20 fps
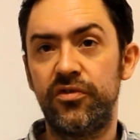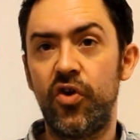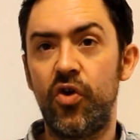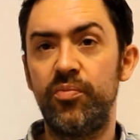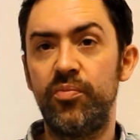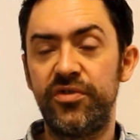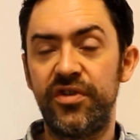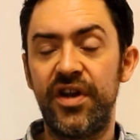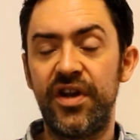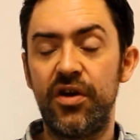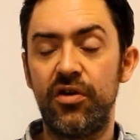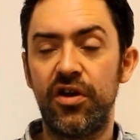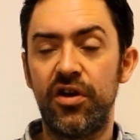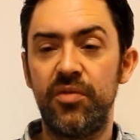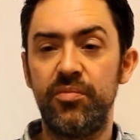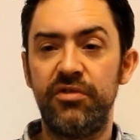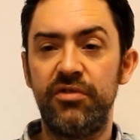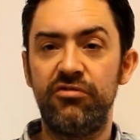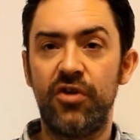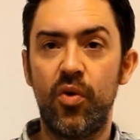TOPs are now
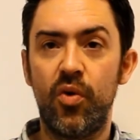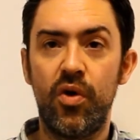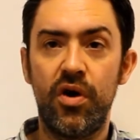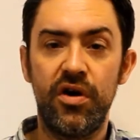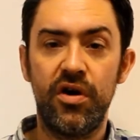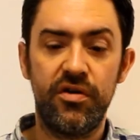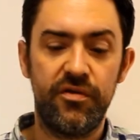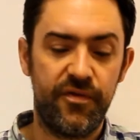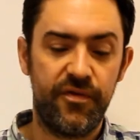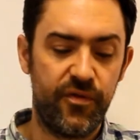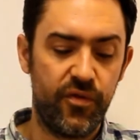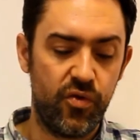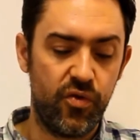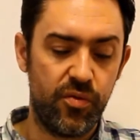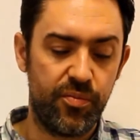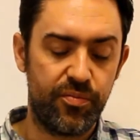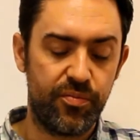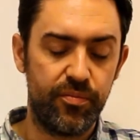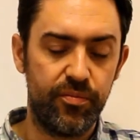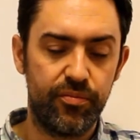going to be required
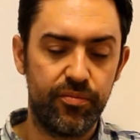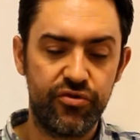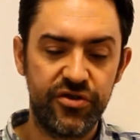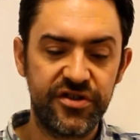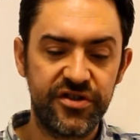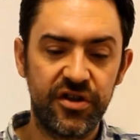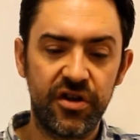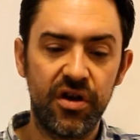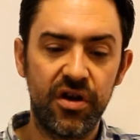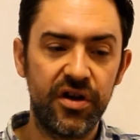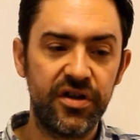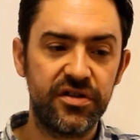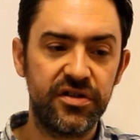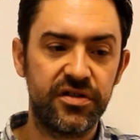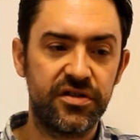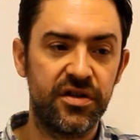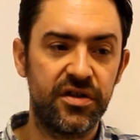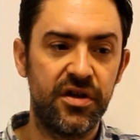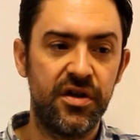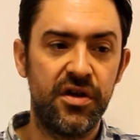for prison
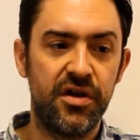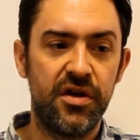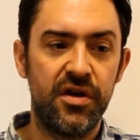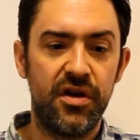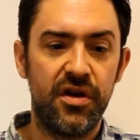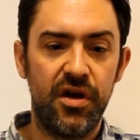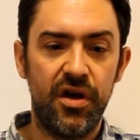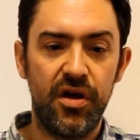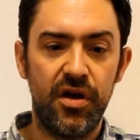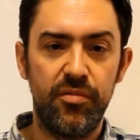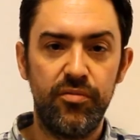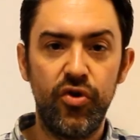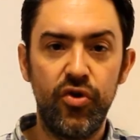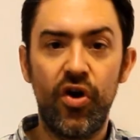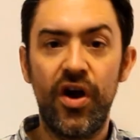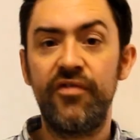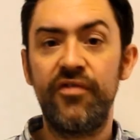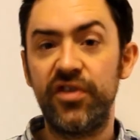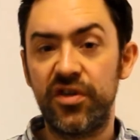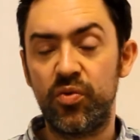clients.
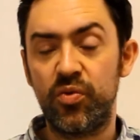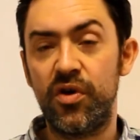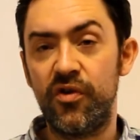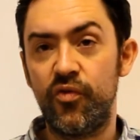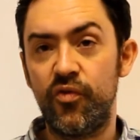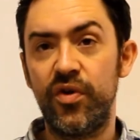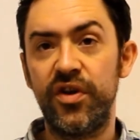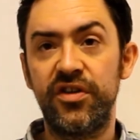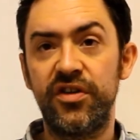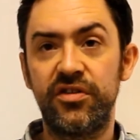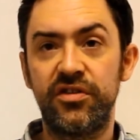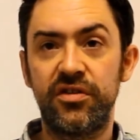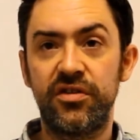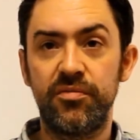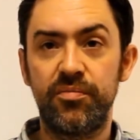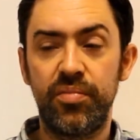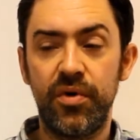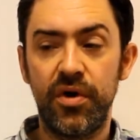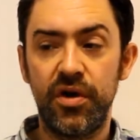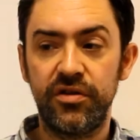Not every 12
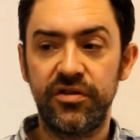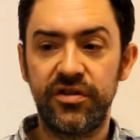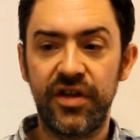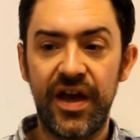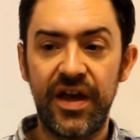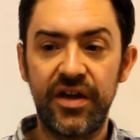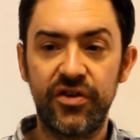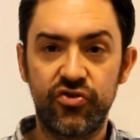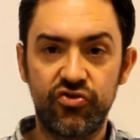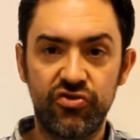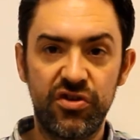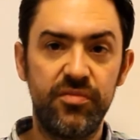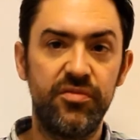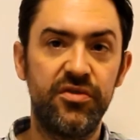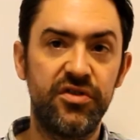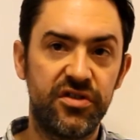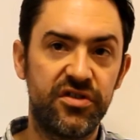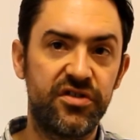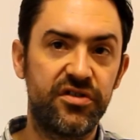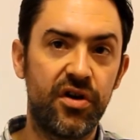weeks, but at
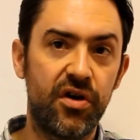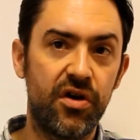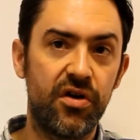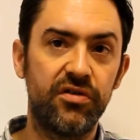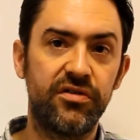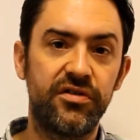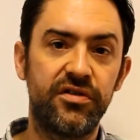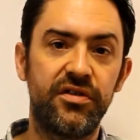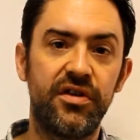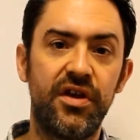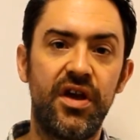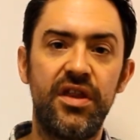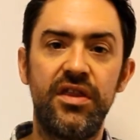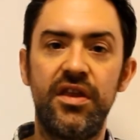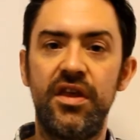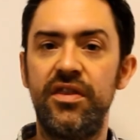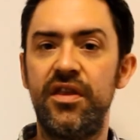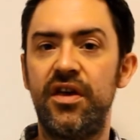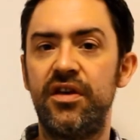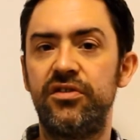treatment start,
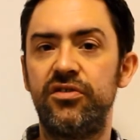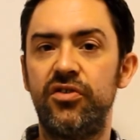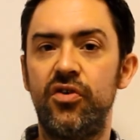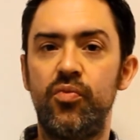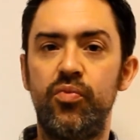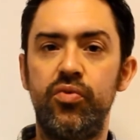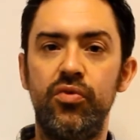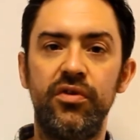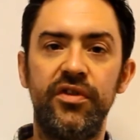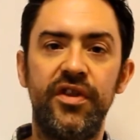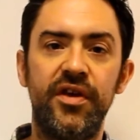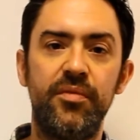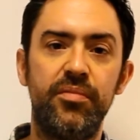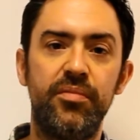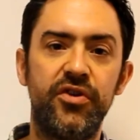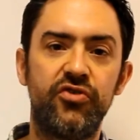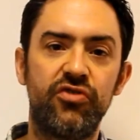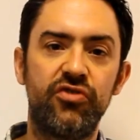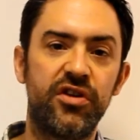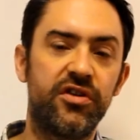and then that TOP will then
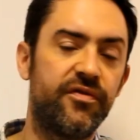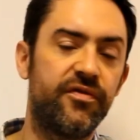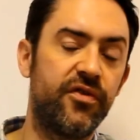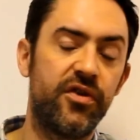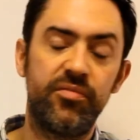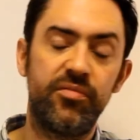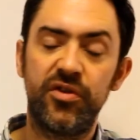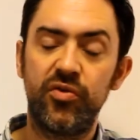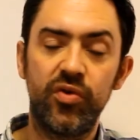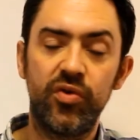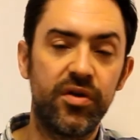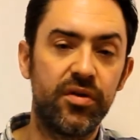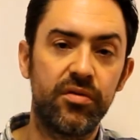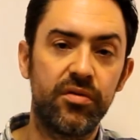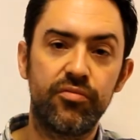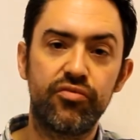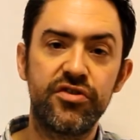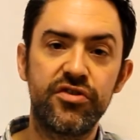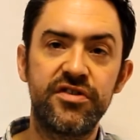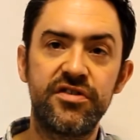be transferred between
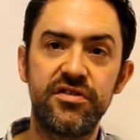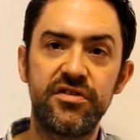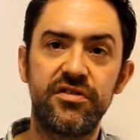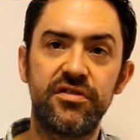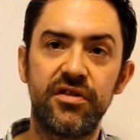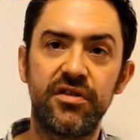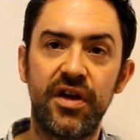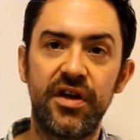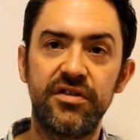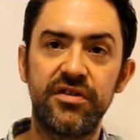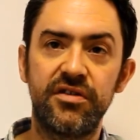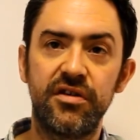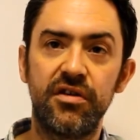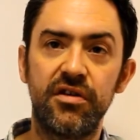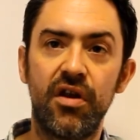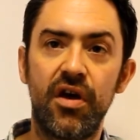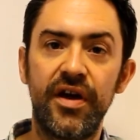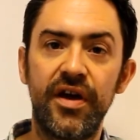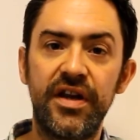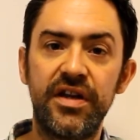prisons as the
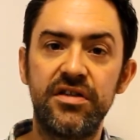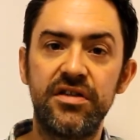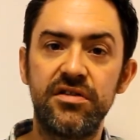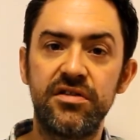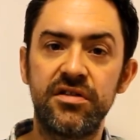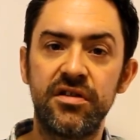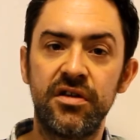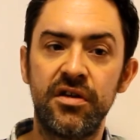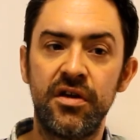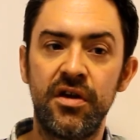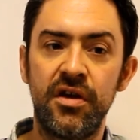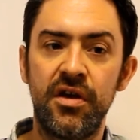client is.